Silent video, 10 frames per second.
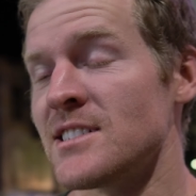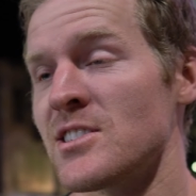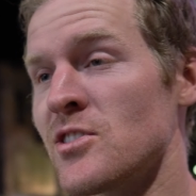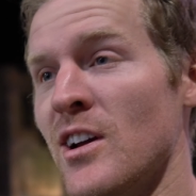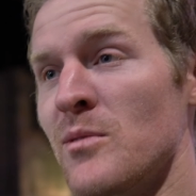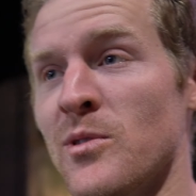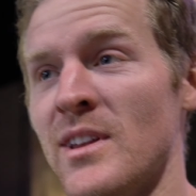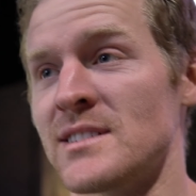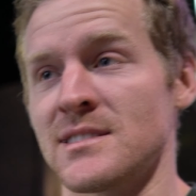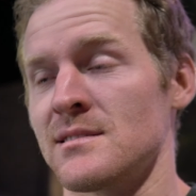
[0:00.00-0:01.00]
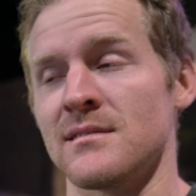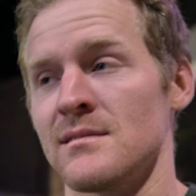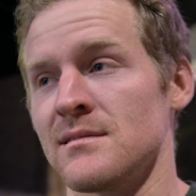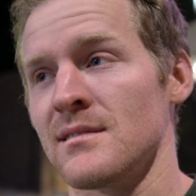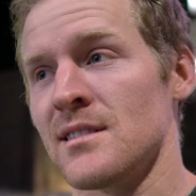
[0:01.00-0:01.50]
it's incredible. That's
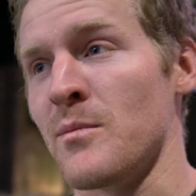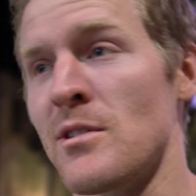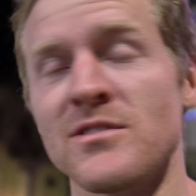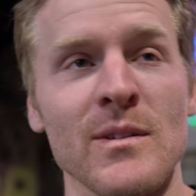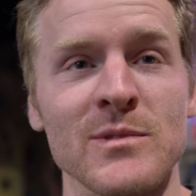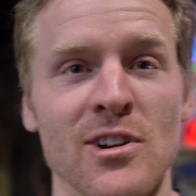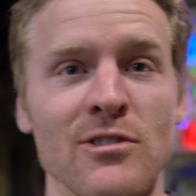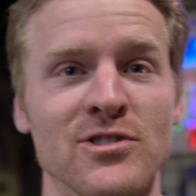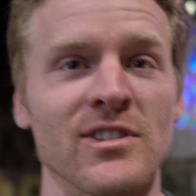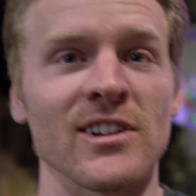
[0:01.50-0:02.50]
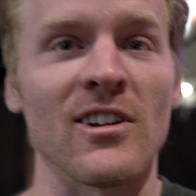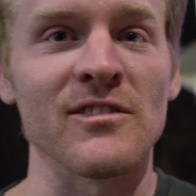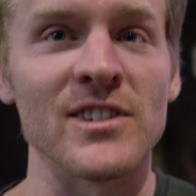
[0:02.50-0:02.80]
the most famous koshery in all of